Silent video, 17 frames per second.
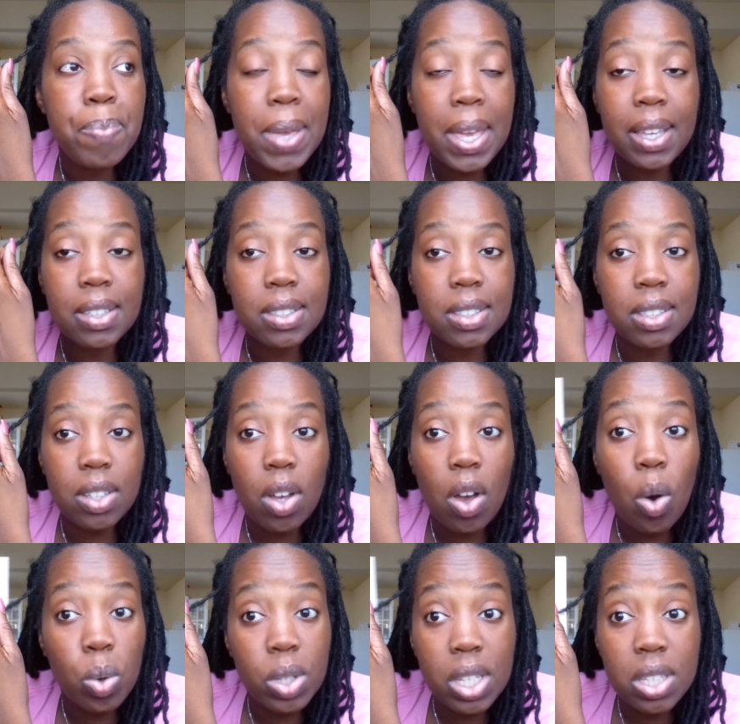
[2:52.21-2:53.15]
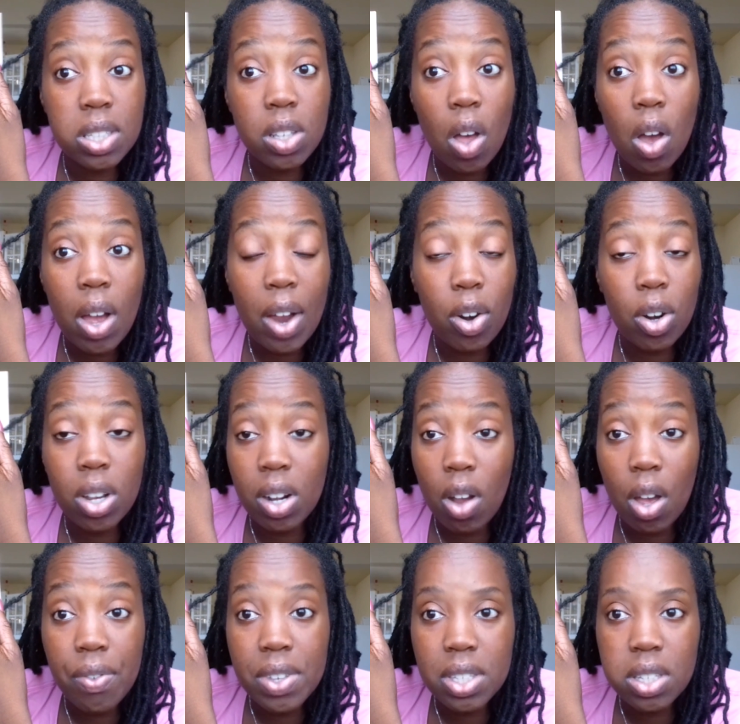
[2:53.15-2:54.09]
picked out this lock or cut
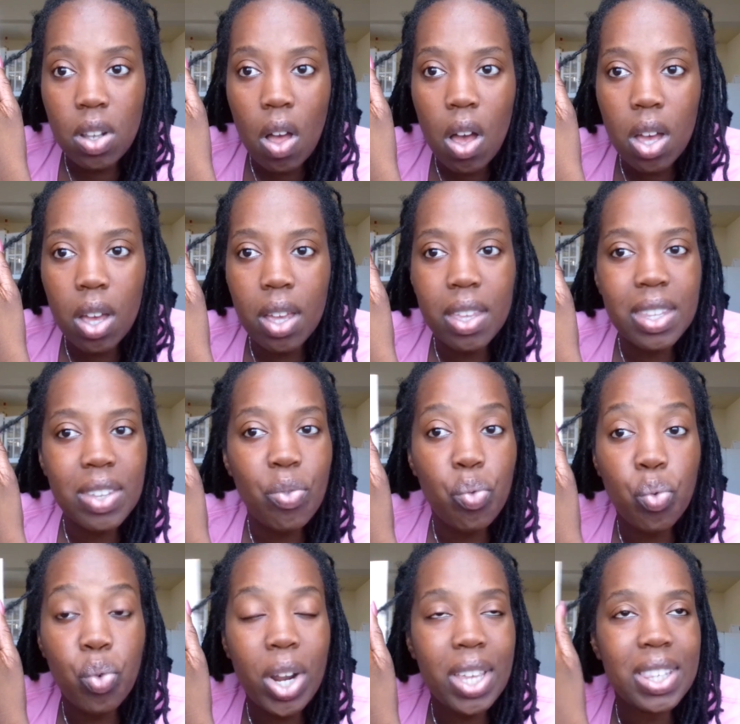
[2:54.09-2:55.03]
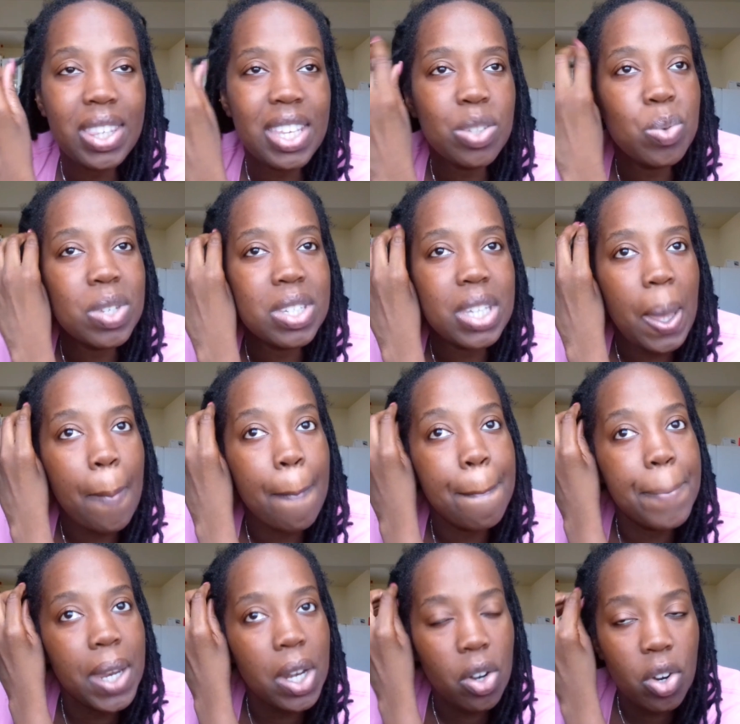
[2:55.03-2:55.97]
off this lock, right, this was
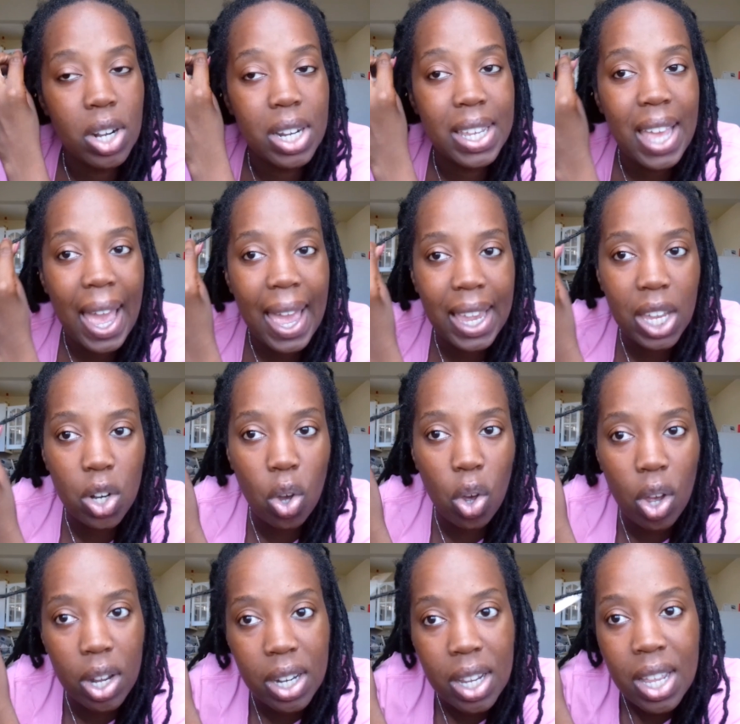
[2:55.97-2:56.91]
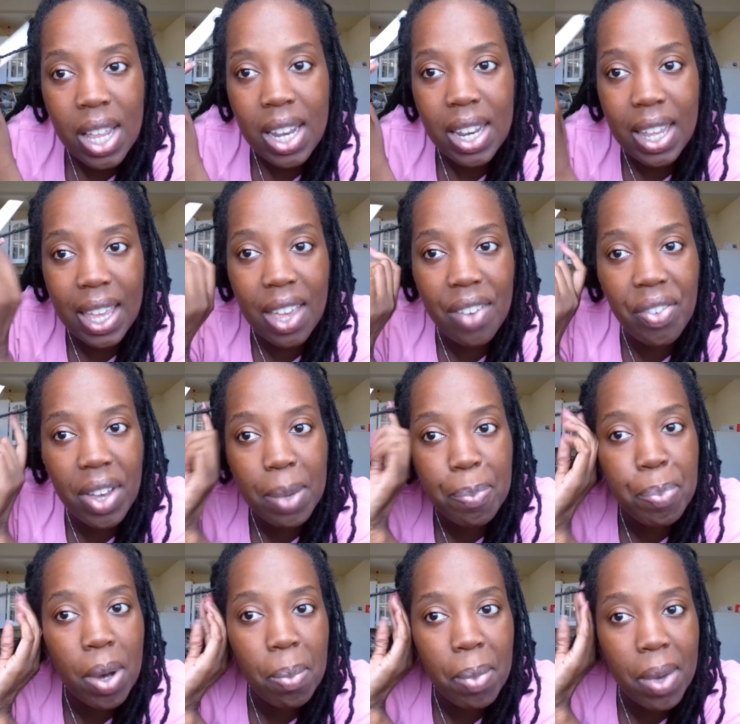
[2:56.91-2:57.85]
like barely hanging on. Like if
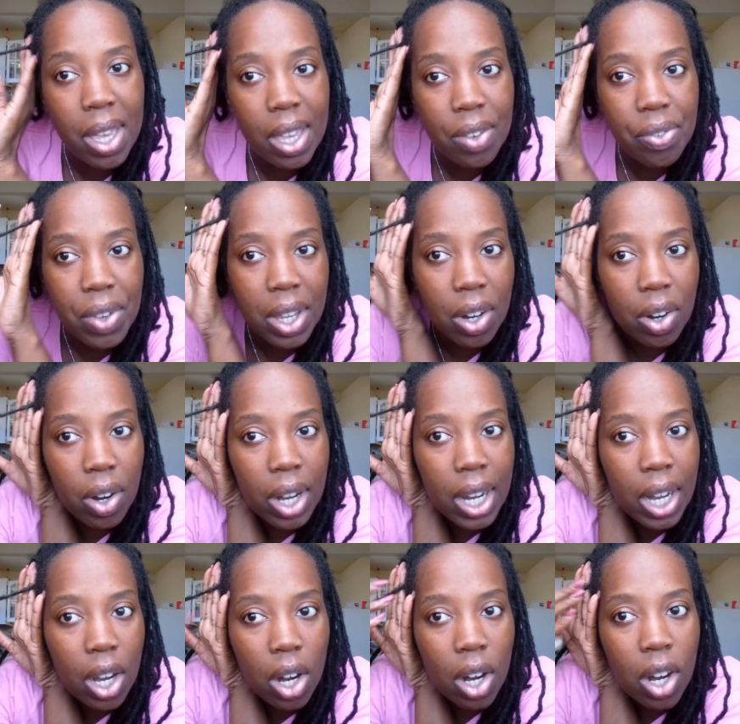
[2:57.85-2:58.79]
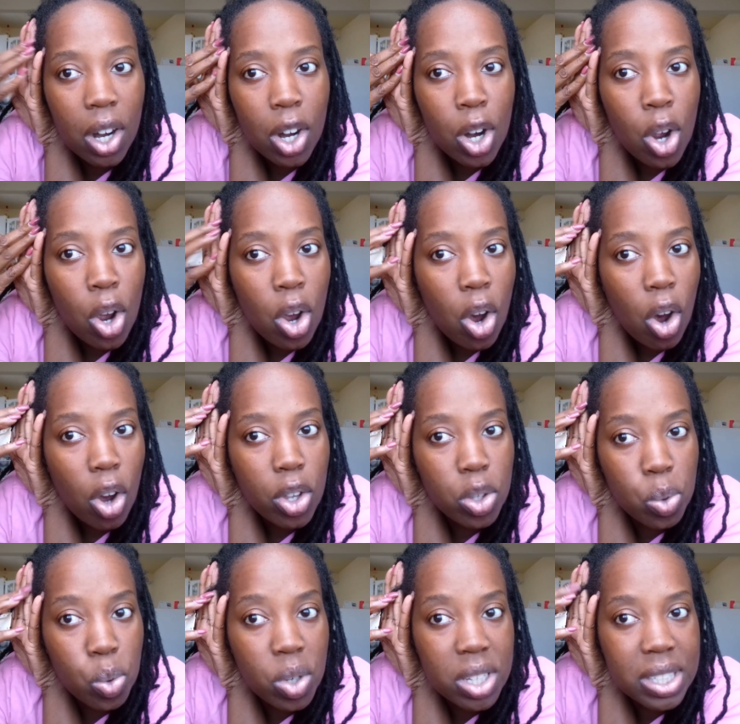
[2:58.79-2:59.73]
I put my finger here,
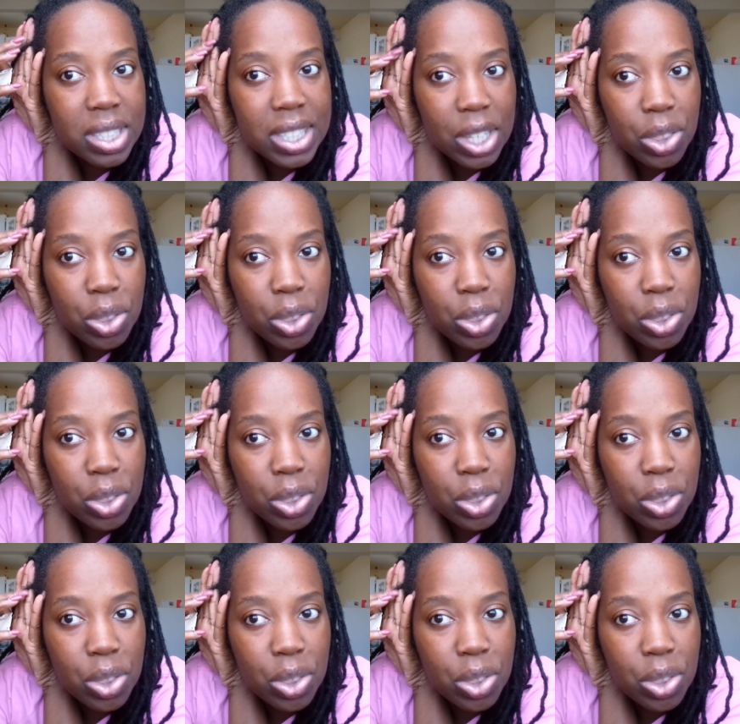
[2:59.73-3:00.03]
you could